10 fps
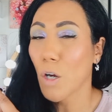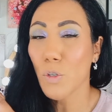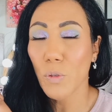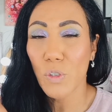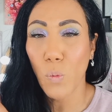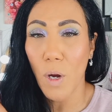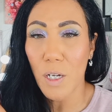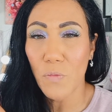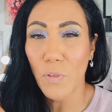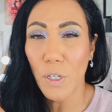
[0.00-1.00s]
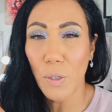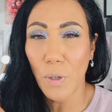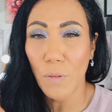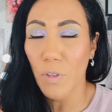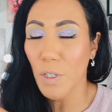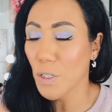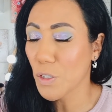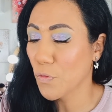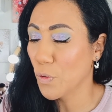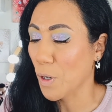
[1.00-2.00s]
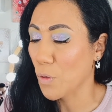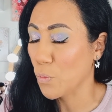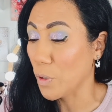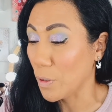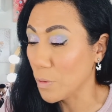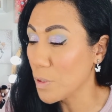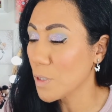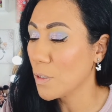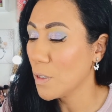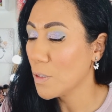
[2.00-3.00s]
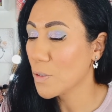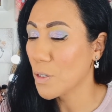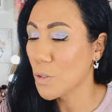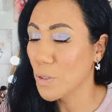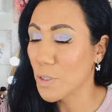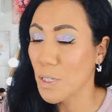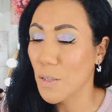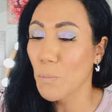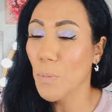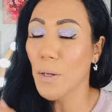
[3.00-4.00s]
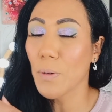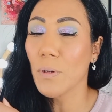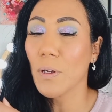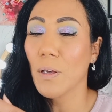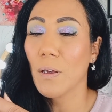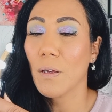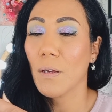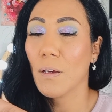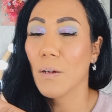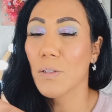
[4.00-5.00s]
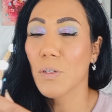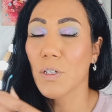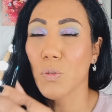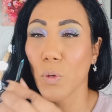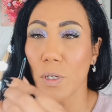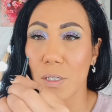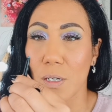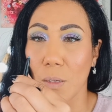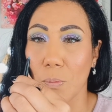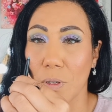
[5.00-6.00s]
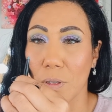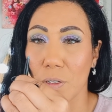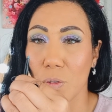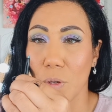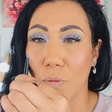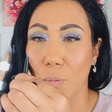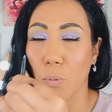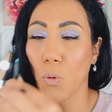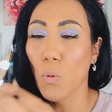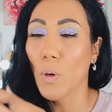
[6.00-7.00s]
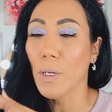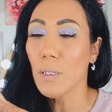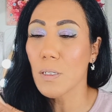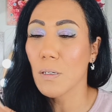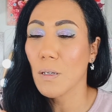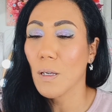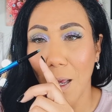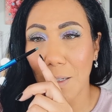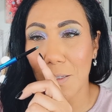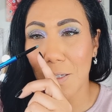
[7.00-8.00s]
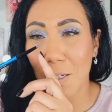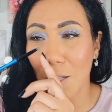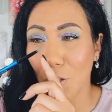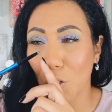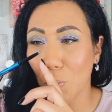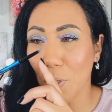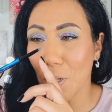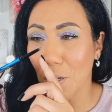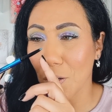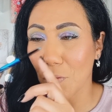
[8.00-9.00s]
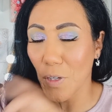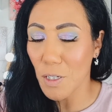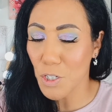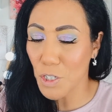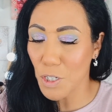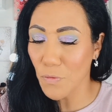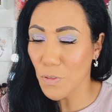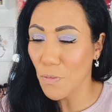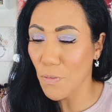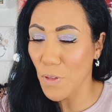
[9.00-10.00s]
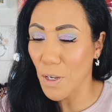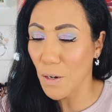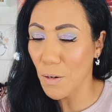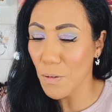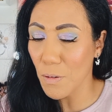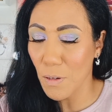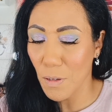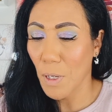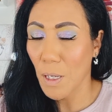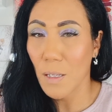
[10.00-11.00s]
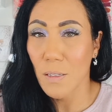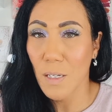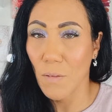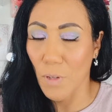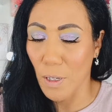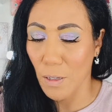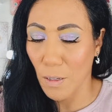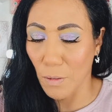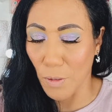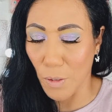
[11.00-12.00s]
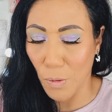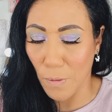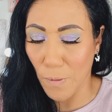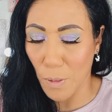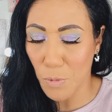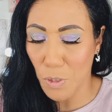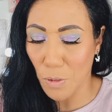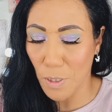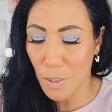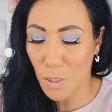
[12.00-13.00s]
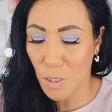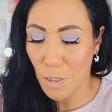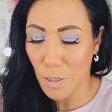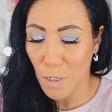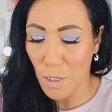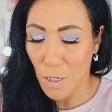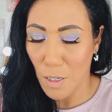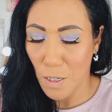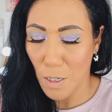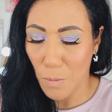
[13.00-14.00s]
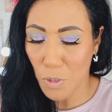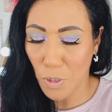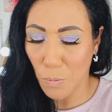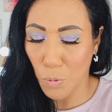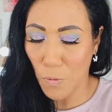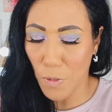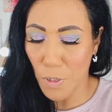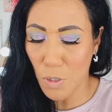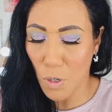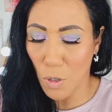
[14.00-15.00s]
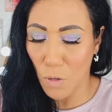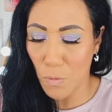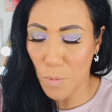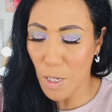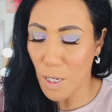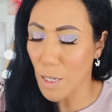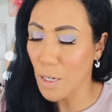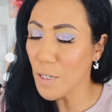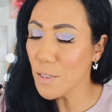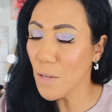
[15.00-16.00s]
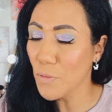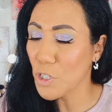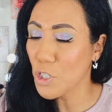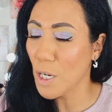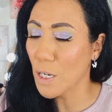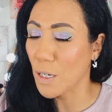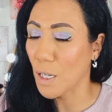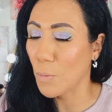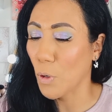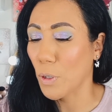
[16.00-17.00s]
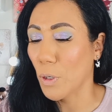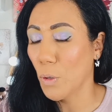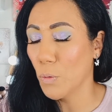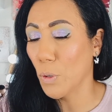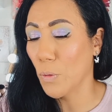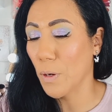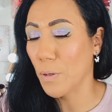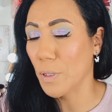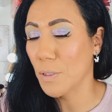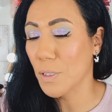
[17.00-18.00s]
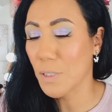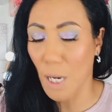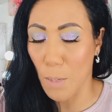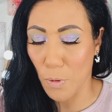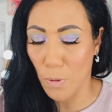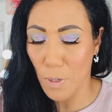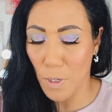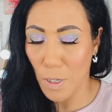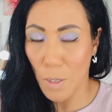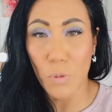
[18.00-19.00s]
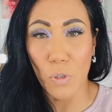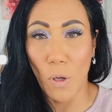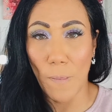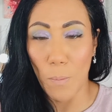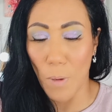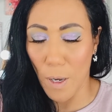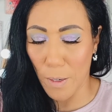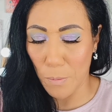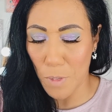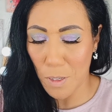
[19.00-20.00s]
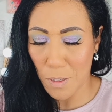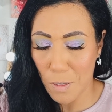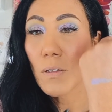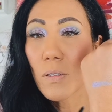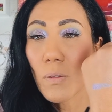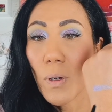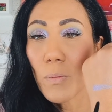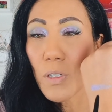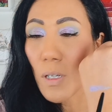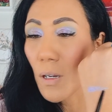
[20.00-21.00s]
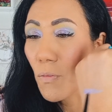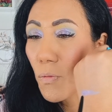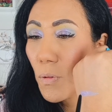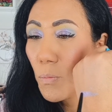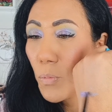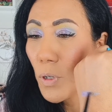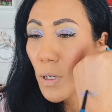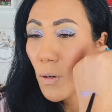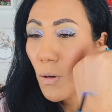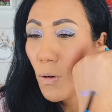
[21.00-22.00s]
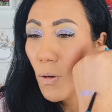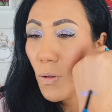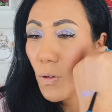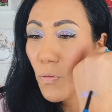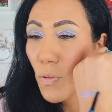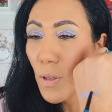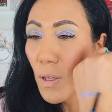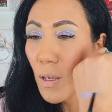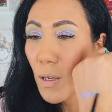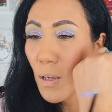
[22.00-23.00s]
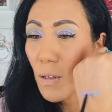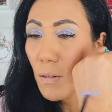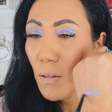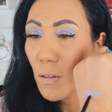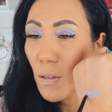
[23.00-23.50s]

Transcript: I'll do a swatch video of these for my reels so that you can see them better. All right, so they twist up and they do have a point. I can see a little bit of a shift there. My hands have like glitter on them. So I'm just going to put this all over my hand. It doesn't have a shade name on it. Oh no, there it is, Cyber. It was on the bottom. So I'm just kind of putting it all over the hand.